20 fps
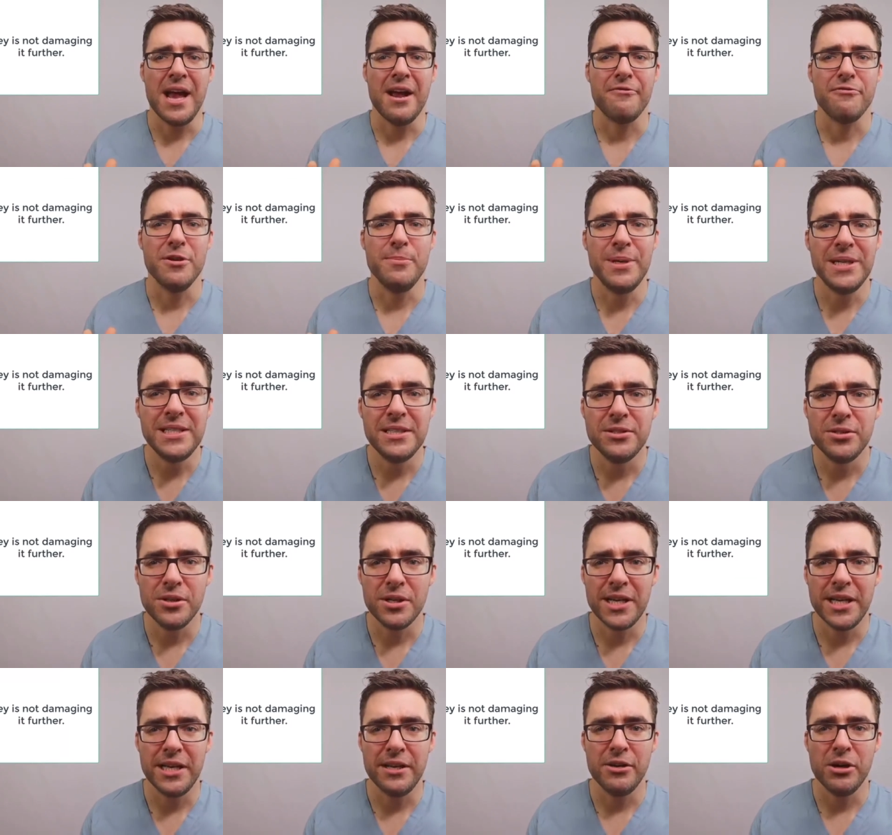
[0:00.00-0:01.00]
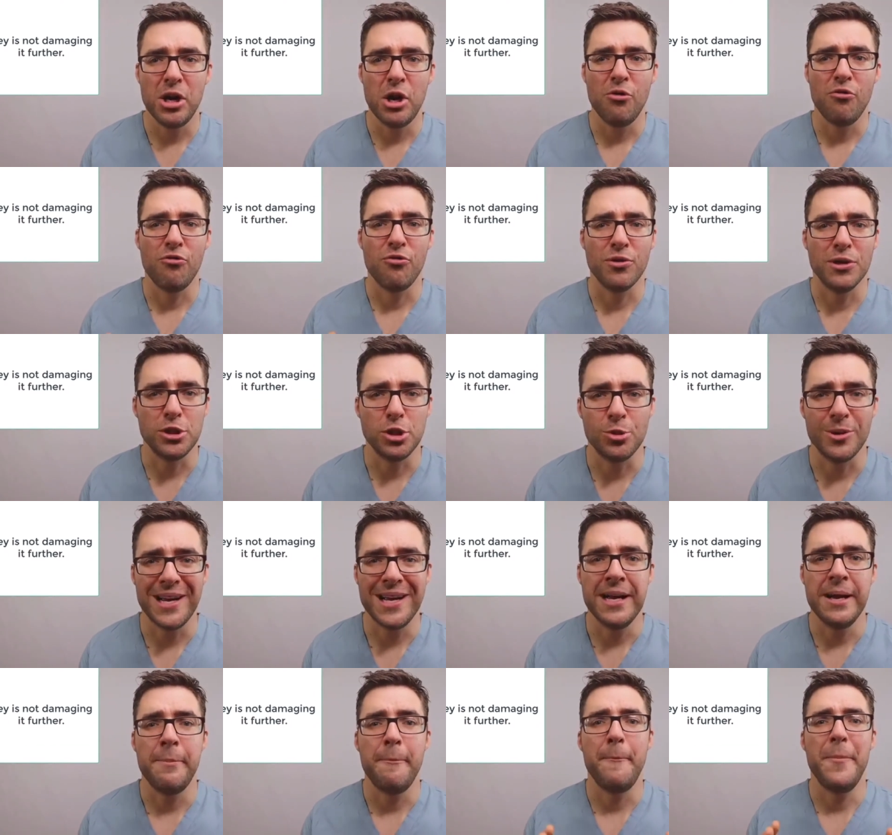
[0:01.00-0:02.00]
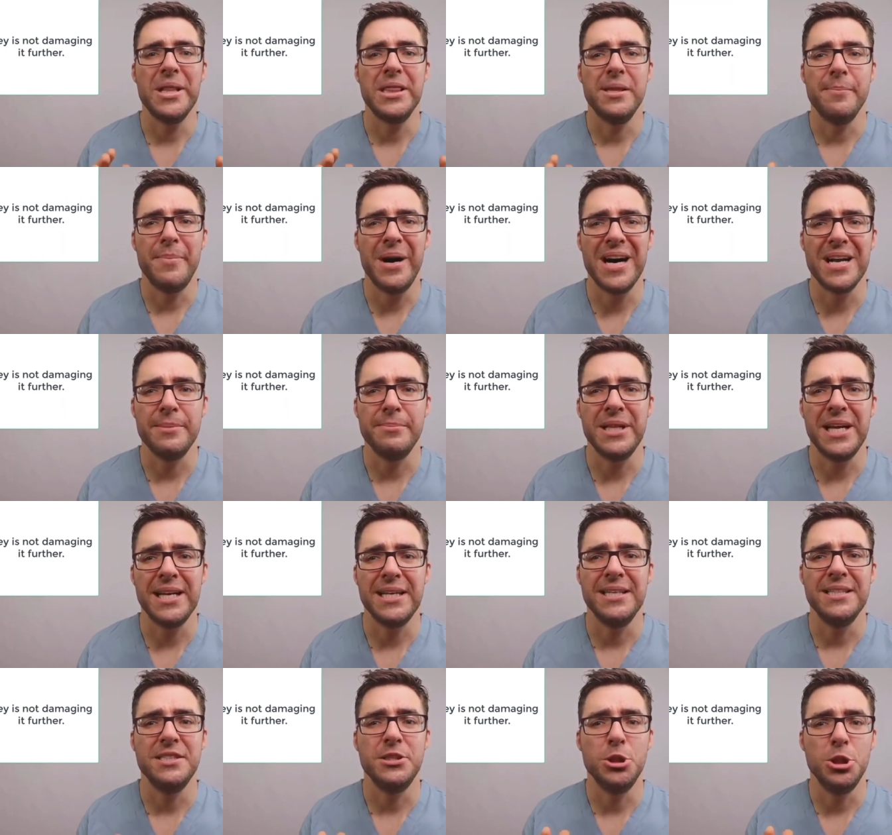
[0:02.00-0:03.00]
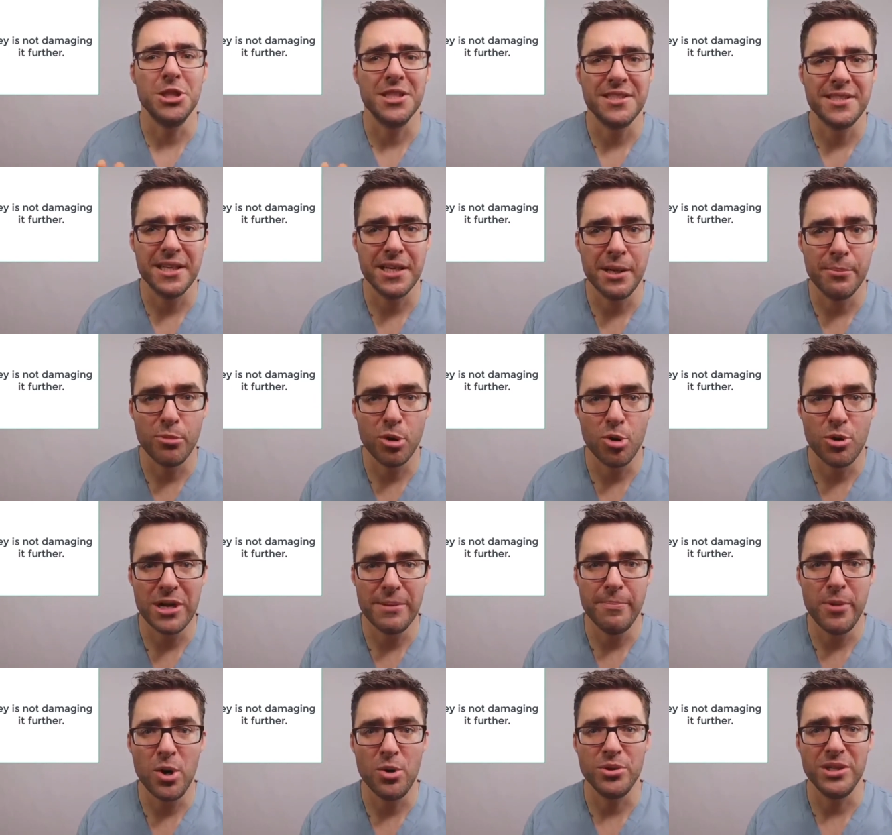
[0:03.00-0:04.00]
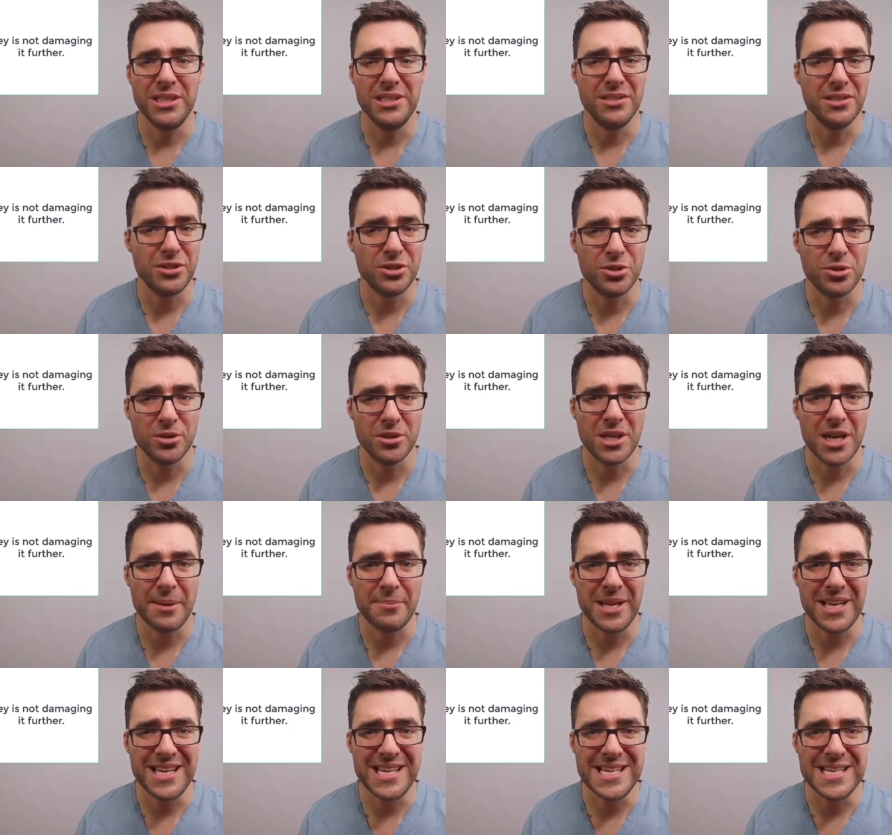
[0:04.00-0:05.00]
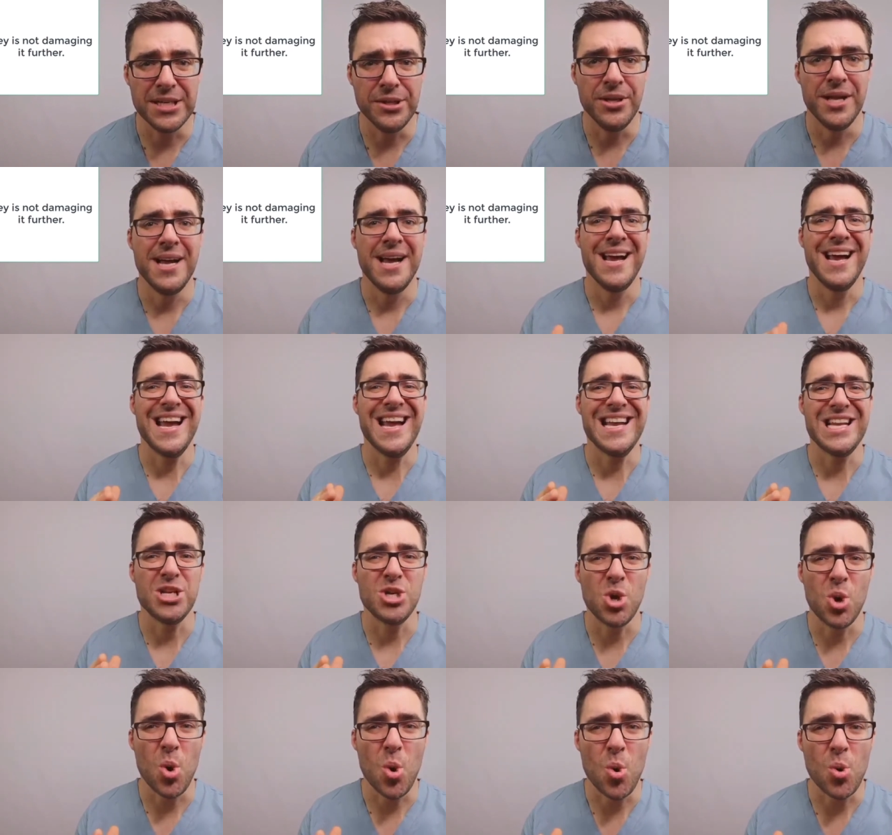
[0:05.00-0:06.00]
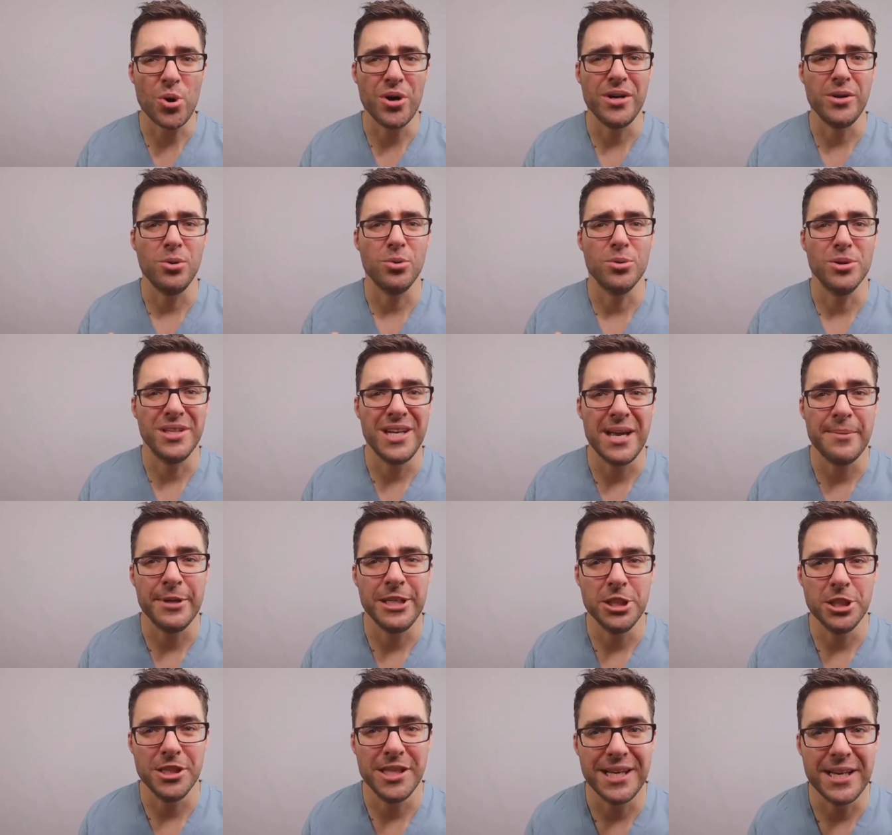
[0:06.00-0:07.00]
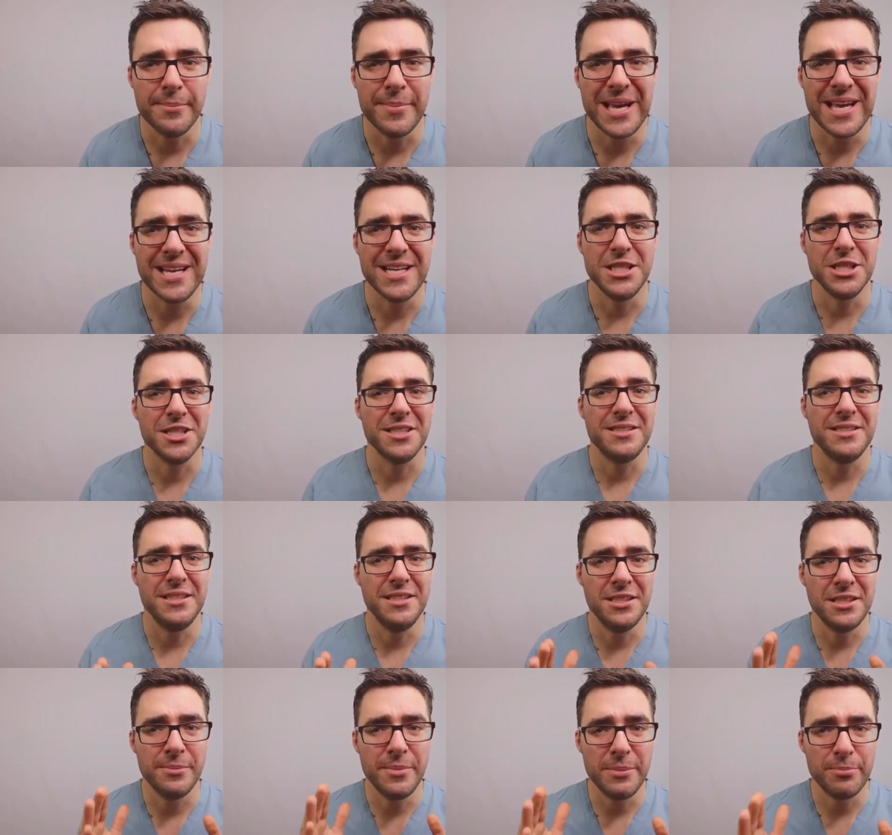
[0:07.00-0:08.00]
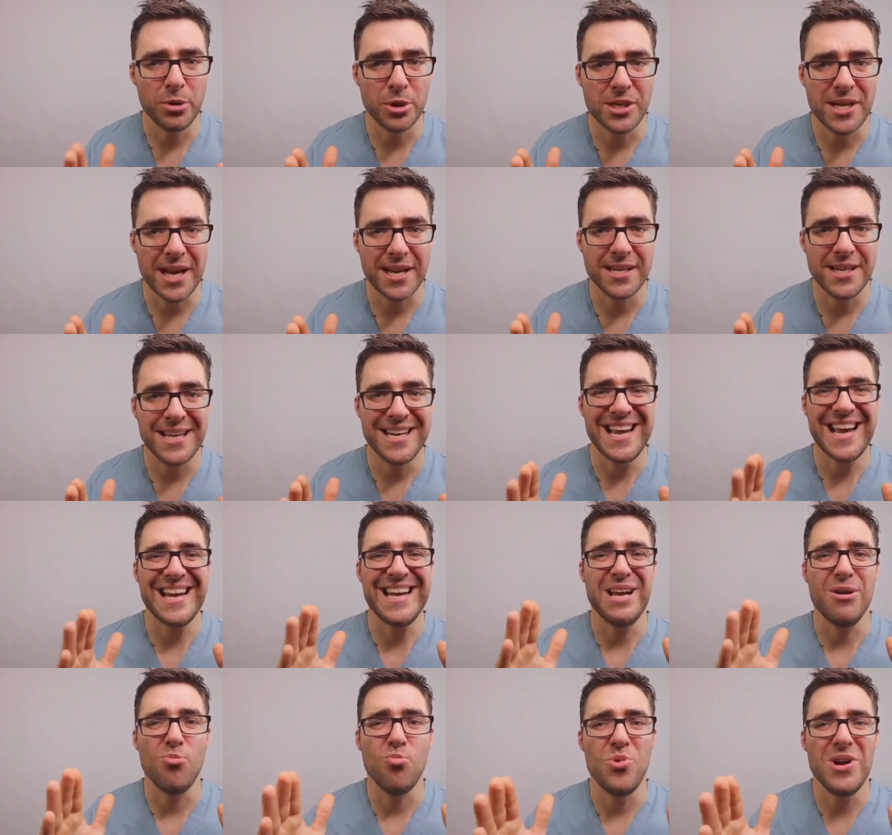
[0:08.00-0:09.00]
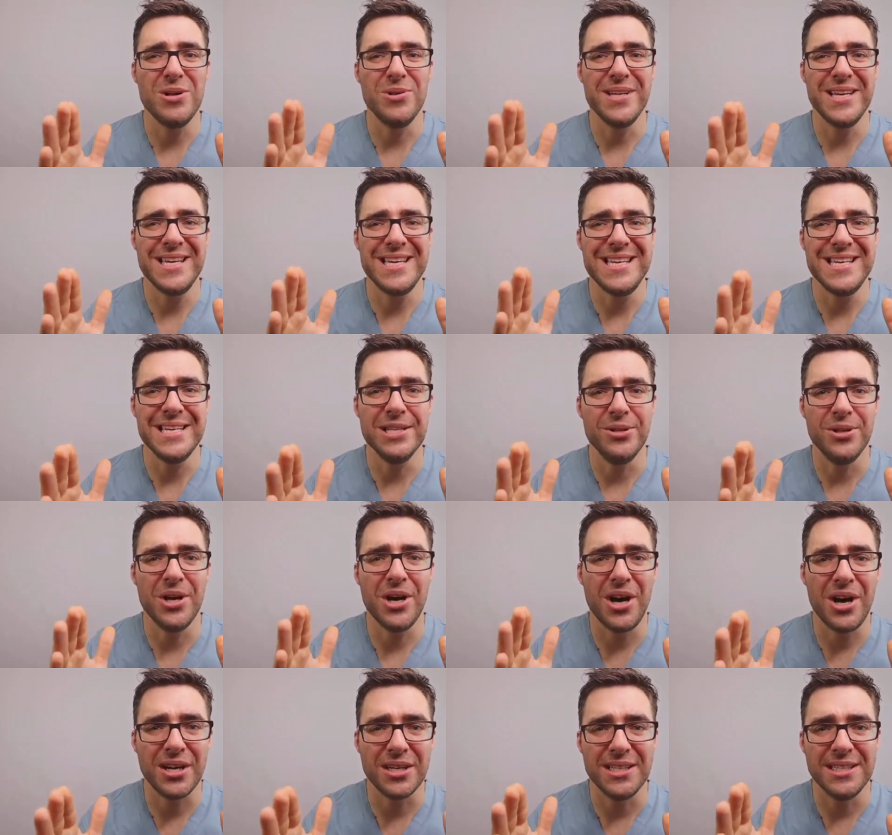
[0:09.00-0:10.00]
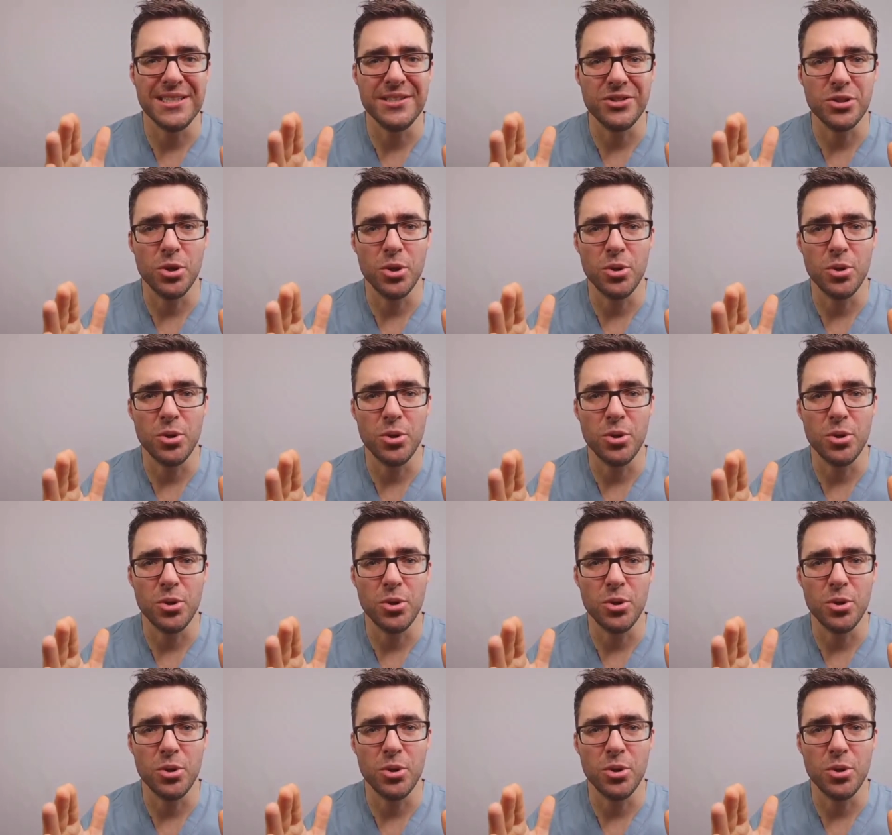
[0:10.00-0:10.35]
Everybody's looking for a trick, but the bottom line is, just like a broken bone needs a certain time to heal, a torn or damaged ligament just needs to be protected, and it will heal on its